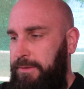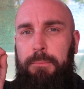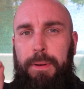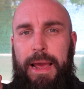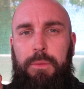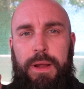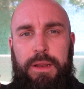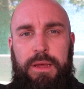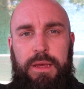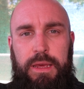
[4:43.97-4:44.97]
The black
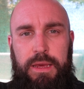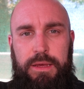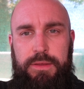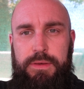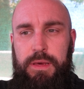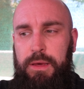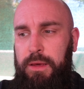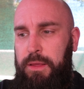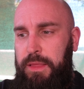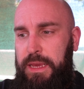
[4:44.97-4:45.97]
one is
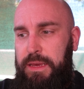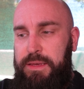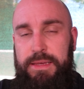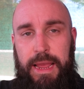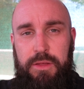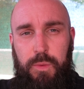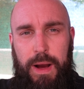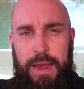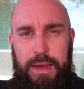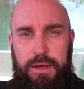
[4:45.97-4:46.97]
the sense
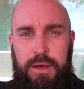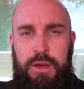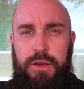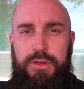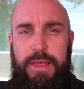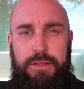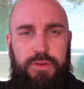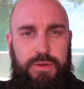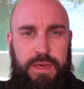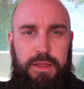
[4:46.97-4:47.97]
wire, so that's
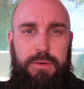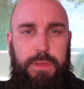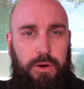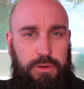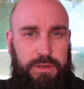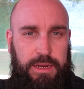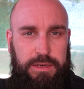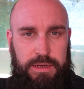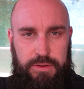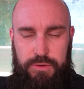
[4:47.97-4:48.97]
to sense when the
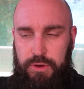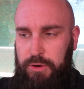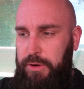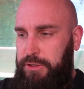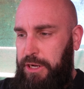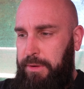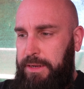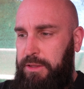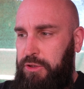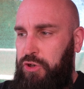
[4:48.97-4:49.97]
alternator needs to start
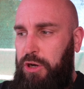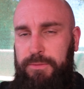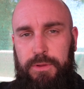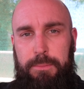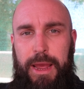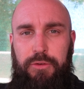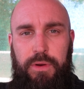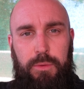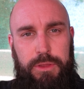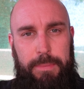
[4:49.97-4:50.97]
generating the charge for the
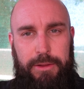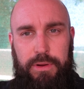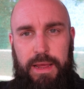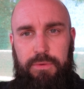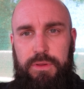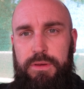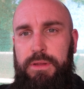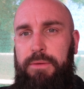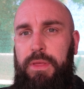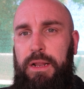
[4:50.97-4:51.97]
battery, what the battery levels is
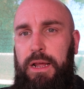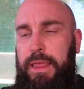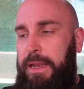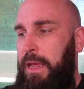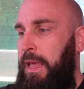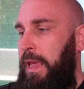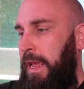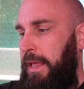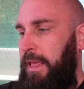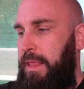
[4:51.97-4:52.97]
and everything like that.
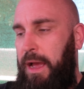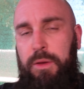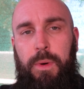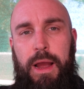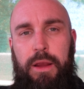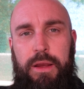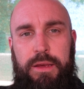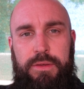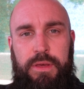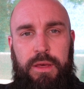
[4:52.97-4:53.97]
And then the other wire
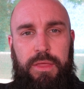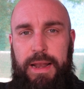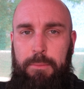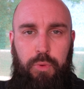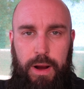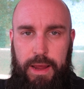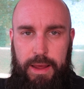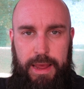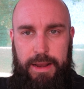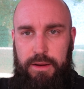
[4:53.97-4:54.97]
is the lamp
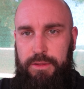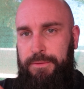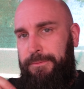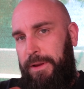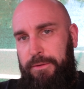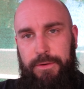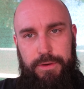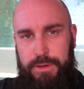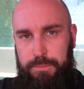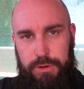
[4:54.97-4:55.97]
wire, and it's very, very
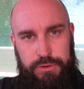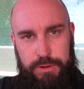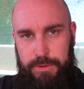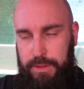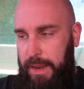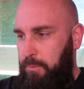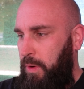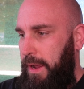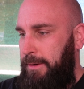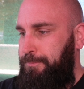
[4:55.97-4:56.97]
simple in terms of the lamp
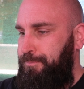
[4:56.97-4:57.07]
wire.